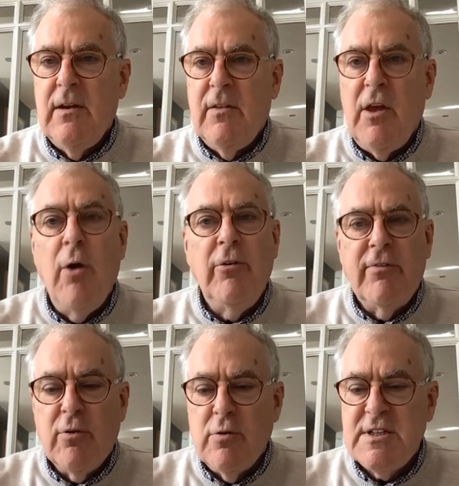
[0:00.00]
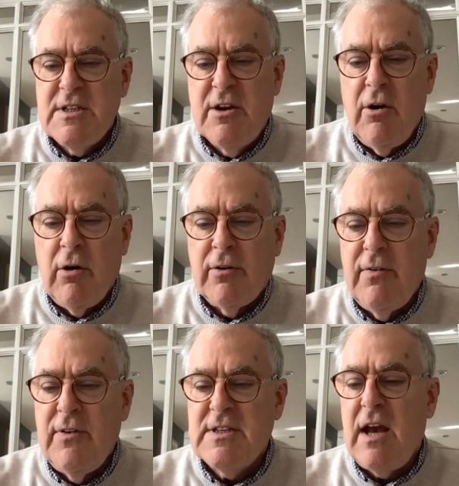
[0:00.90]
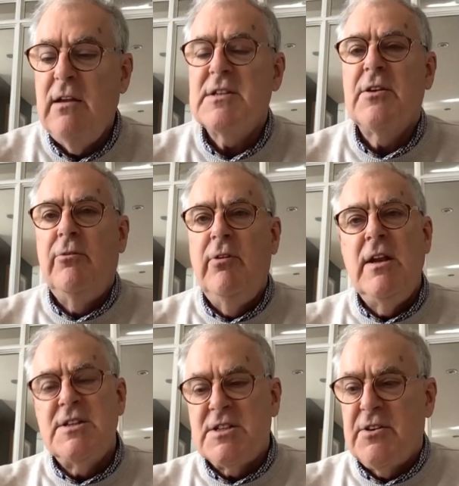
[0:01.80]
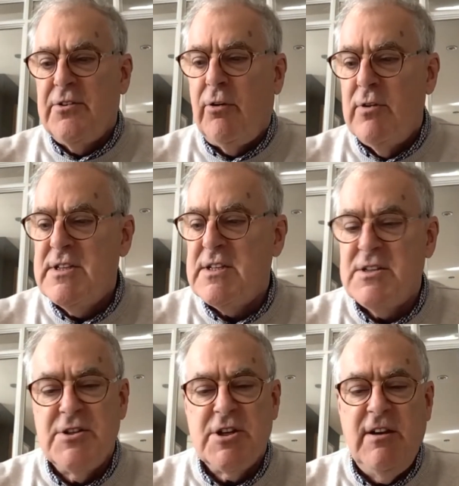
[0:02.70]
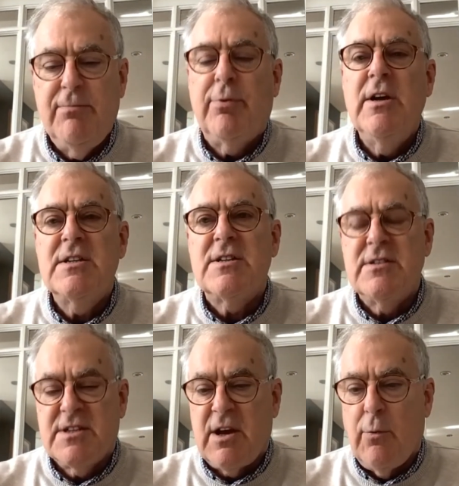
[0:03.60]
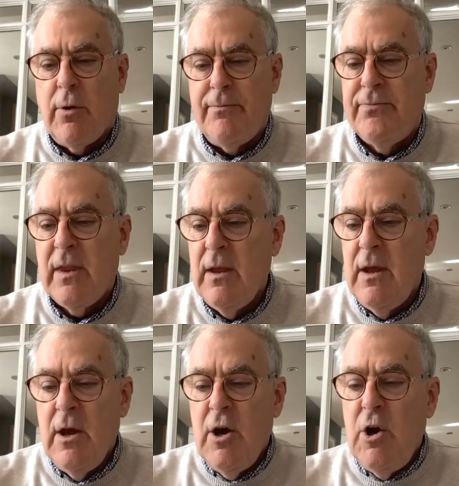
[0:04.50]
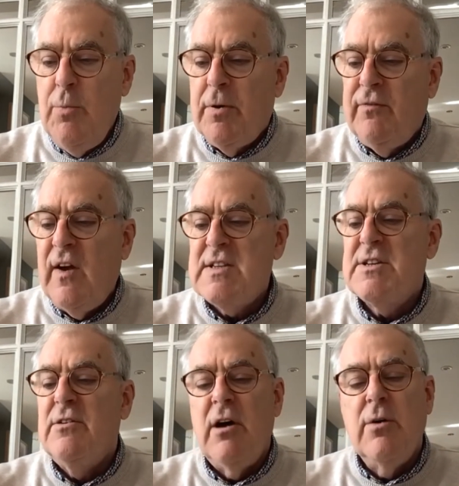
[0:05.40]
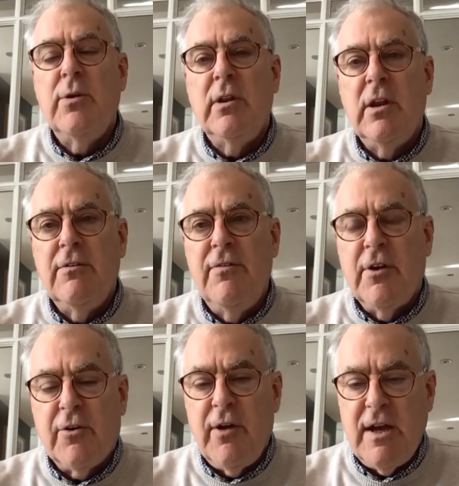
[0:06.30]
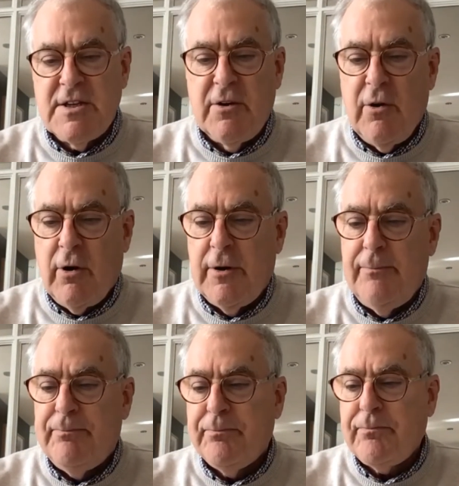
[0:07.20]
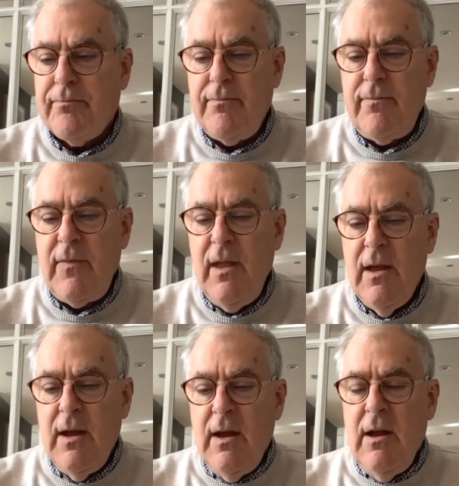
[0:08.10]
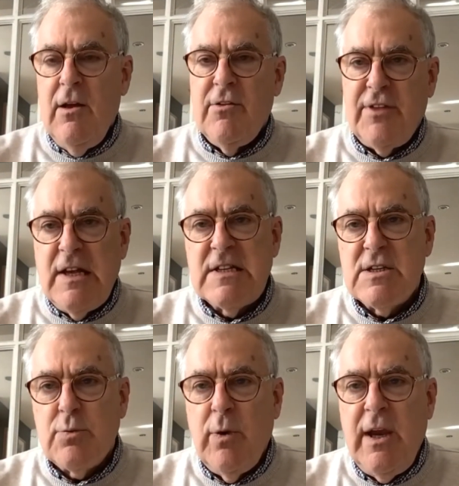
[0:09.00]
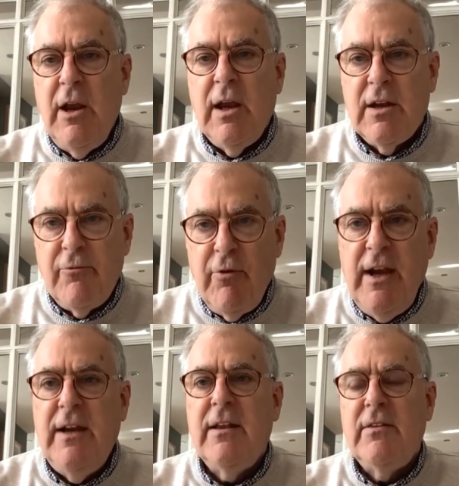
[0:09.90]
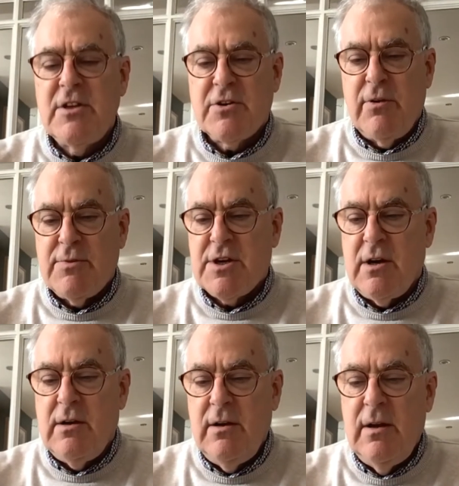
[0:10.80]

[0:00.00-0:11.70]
The owner, of course, is God. The tenants are the religious authorities, the chief priests and so on, who profess to know and love the Creator God. Things, as we can read in scripture,